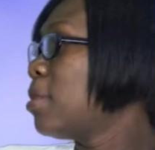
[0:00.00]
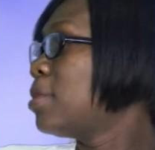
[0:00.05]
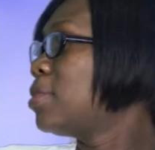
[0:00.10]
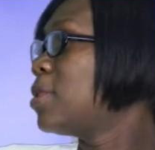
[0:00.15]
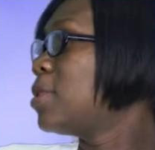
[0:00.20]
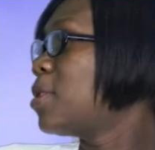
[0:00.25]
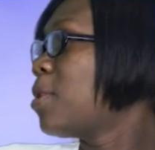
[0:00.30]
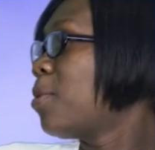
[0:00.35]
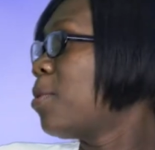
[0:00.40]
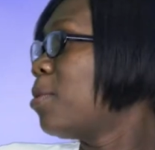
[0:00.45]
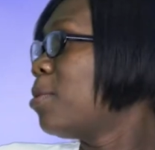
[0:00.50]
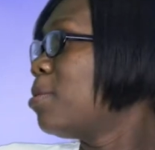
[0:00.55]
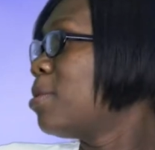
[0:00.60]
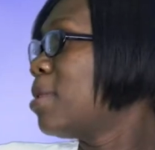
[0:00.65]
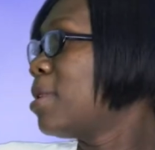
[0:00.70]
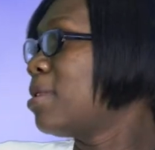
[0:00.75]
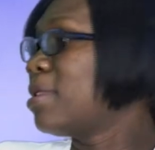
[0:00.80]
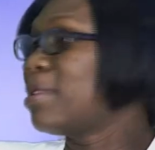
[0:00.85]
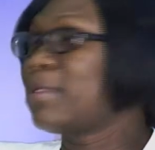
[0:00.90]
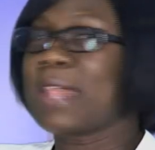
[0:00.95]

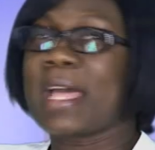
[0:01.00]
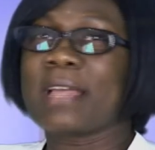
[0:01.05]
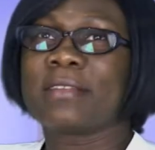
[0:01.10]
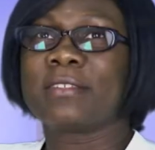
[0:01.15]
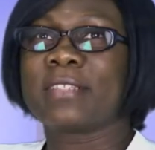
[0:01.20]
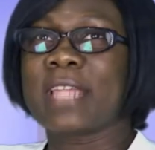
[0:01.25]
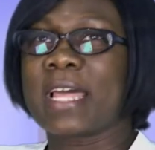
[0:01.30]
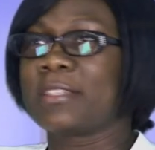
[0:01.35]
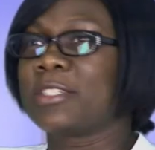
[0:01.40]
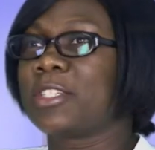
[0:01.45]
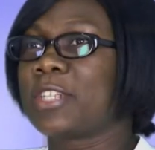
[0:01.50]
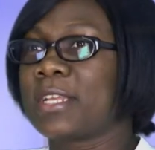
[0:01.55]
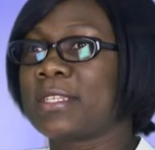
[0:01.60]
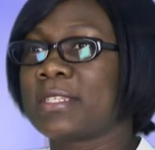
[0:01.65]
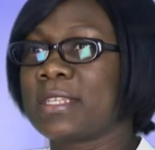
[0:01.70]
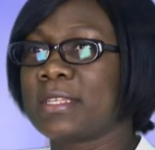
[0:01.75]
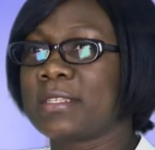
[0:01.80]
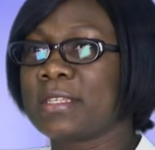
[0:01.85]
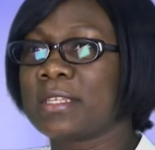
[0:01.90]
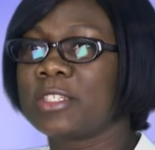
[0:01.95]
So that's
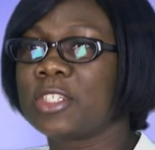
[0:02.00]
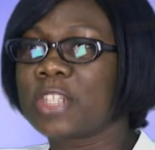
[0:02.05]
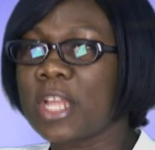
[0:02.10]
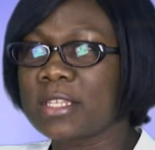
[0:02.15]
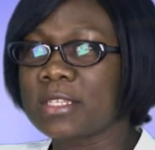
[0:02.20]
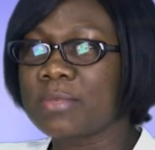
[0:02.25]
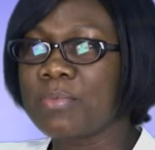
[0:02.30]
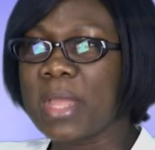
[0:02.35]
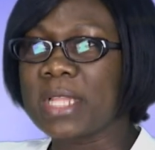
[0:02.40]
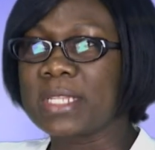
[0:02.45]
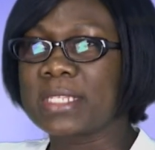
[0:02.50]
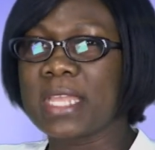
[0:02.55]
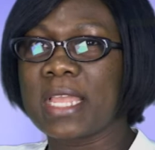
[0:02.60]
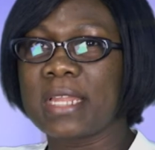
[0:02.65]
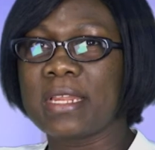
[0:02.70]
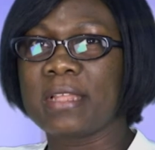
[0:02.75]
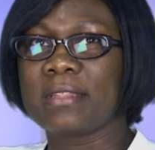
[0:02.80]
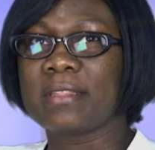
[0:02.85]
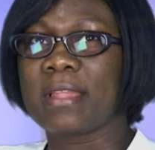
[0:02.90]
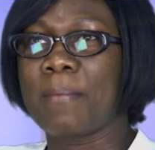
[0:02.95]
just it. It's just
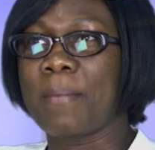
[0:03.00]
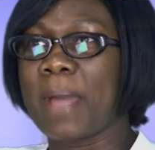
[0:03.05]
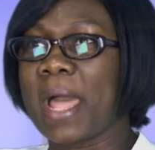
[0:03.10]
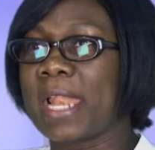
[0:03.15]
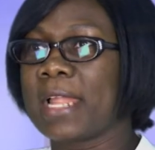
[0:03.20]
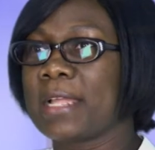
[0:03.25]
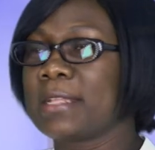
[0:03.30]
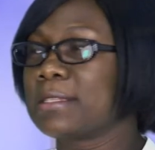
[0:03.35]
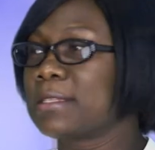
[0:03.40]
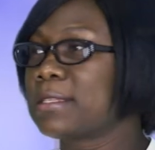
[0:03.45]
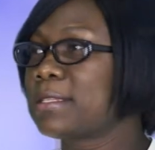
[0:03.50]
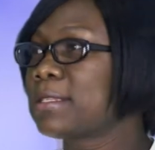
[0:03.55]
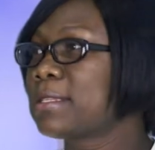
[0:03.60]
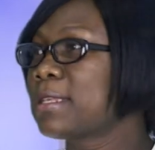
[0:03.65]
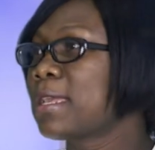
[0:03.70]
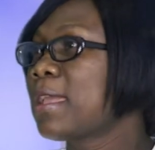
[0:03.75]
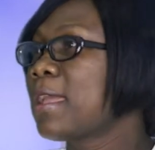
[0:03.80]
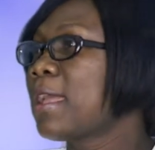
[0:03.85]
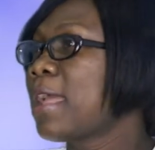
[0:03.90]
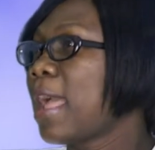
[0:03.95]
maintaining the
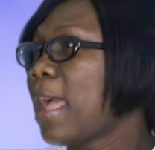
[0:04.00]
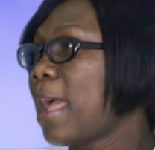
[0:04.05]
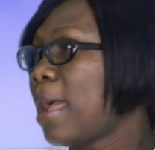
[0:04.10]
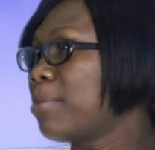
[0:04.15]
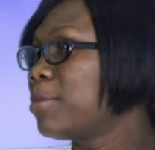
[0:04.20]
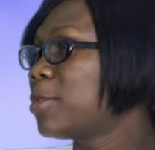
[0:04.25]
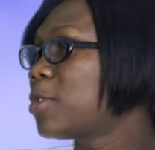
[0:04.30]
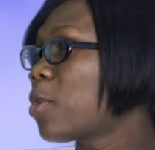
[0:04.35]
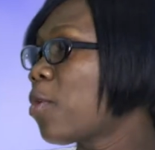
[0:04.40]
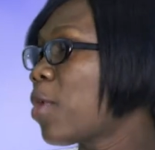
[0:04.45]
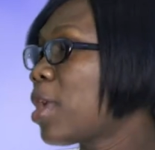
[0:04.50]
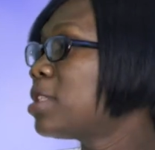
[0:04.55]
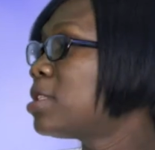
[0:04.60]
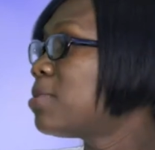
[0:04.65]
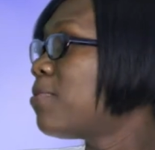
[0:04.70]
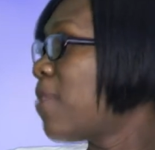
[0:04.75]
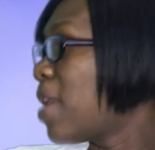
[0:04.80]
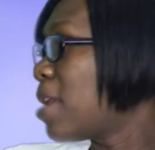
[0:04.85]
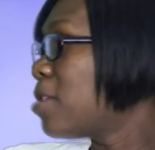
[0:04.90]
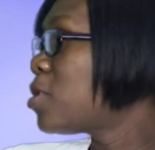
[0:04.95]
balance. So
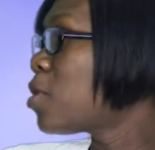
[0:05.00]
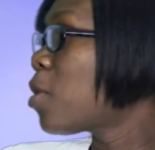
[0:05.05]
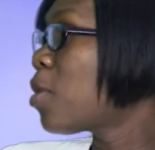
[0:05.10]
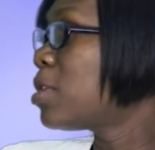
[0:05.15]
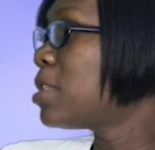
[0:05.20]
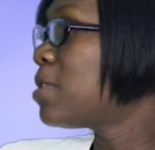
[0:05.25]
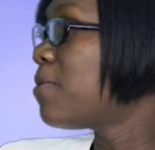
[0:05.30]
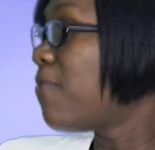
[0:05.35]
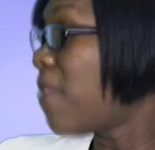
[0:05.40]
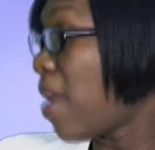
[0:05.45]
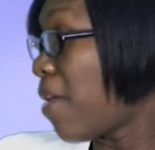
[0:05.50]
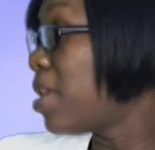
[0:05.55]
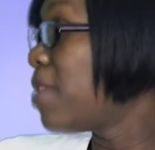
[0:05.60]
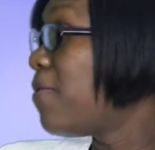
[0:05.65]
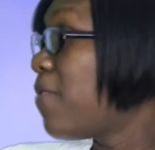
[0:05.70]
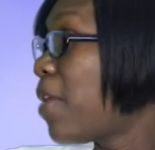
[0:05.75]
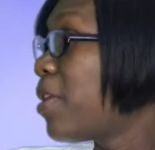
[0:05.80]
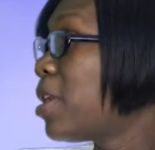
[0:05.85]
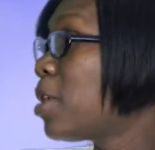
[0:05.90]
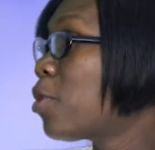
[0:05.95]
it's
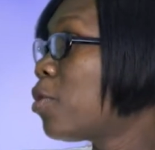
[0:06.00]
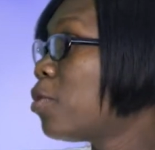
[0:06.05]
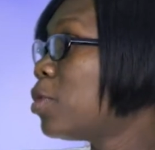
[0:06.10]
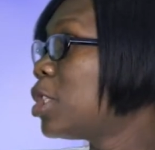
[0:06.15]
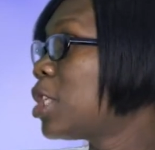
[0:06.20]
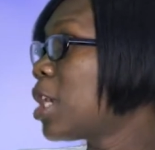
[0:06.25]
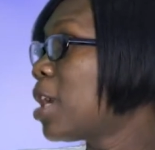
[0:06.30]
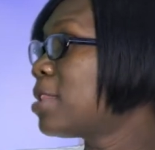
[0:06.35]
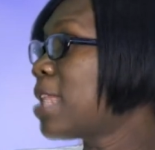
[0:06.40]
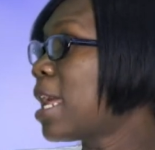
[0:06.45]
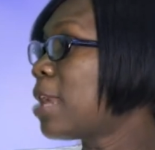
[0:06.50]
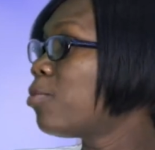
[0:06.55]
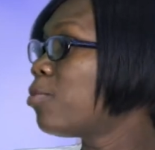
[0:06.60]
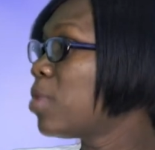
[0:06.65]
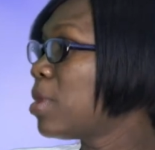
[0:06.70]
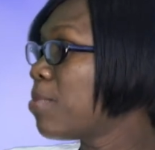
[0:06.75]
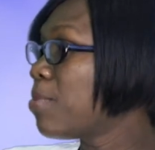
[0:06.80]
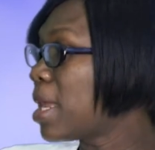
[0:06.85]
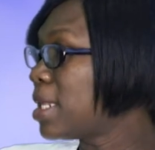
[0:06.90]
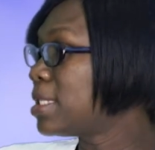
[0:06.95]
very very crucial that
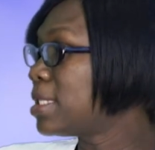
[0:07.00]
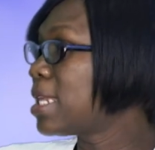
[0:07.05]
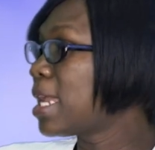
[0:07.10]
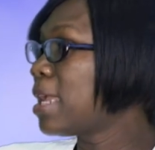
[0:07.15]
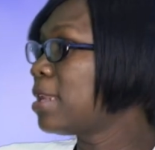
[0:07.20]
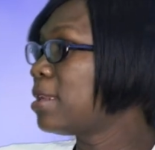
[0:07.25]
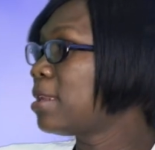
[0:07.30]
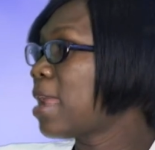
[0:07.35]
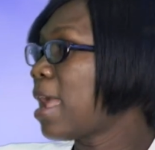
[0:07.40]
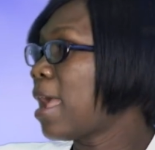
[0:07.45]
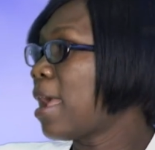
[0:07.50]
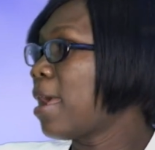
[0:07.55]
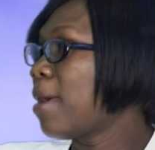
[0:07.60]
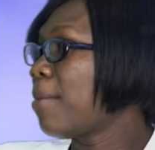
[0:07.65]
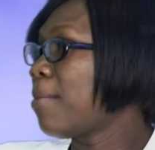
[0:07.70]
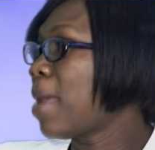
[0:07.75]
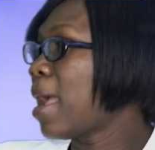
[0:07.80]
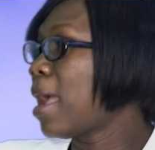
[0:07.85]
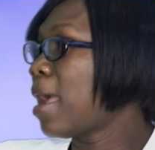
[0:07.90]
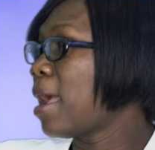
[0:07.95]
we maintain
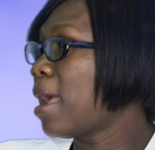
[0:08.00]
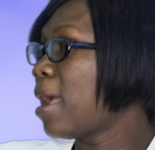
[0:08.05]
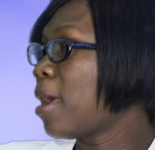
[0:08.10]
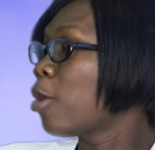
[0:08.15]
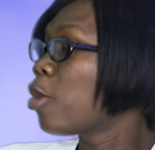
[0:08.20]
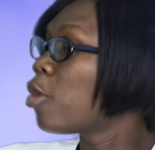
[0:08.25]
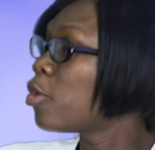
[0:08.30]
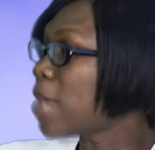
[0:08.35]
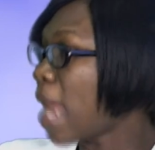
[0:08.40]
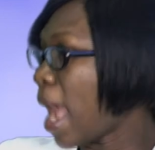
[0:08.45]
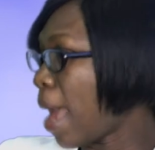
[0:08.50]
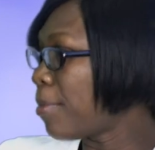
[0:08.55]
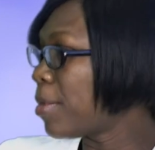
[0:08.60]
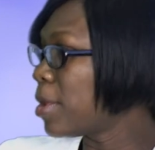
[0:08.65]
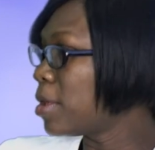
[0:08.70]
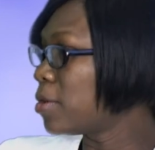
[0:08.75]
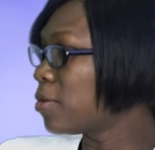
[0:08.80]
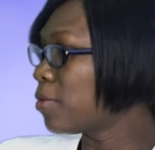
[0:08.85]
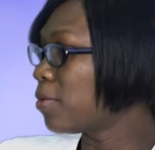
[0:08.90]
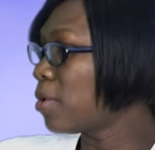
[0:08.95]
a good
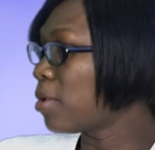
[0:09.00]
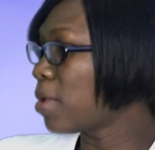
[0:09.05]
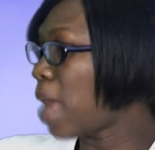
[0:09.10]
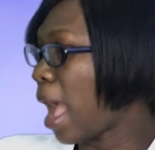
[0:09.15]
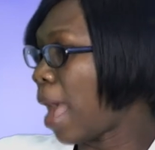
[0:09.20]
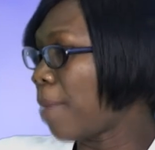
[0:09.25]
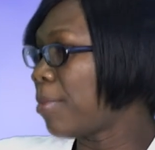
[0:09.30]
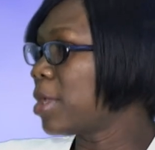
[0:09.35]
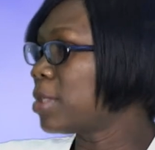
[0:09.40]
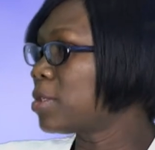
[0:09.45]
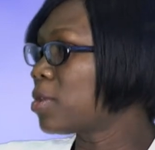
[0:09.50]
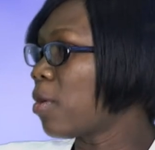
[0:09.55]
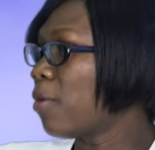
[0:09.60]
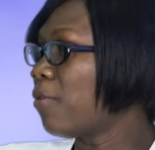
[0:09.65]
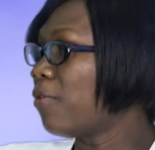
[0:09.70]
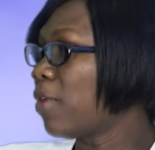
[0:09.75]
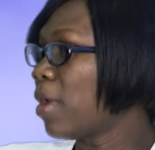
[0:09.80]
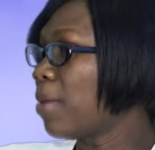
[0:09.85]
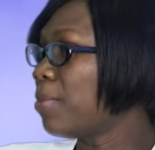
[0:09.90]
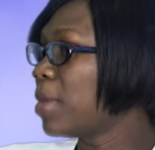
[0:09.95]
habit
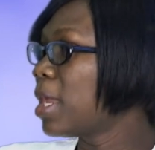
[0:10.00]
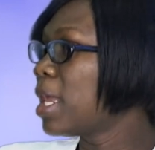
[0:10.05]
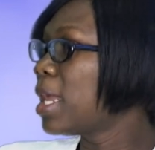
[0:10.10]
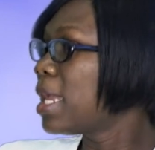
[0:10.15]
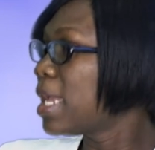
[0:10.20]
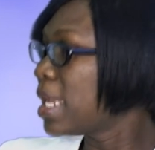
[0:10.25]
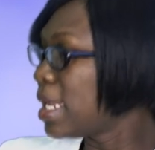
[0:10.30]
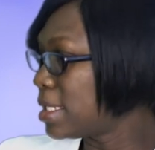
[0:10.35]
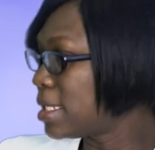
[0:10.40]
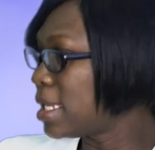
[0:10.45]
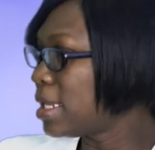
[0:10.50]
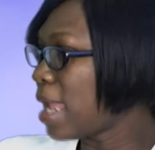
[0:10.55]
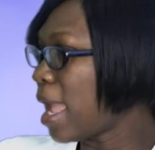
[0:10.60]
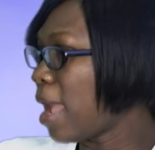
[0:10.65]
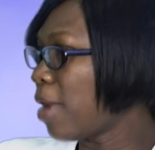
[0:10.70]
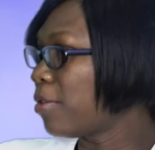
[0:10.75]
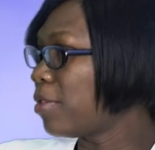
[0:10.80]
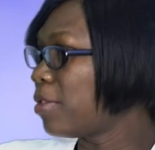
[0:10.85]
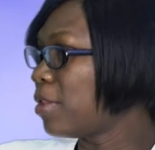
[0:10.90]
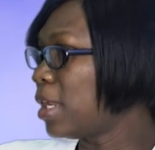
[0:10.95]
of eating
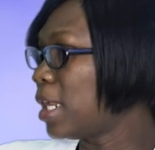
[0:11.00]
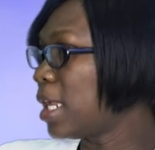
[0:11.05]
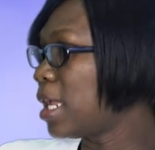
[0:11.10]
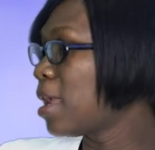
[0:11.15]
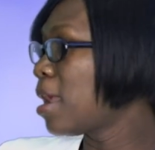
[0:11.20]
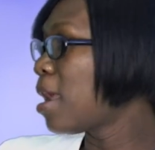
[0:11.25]
healthily,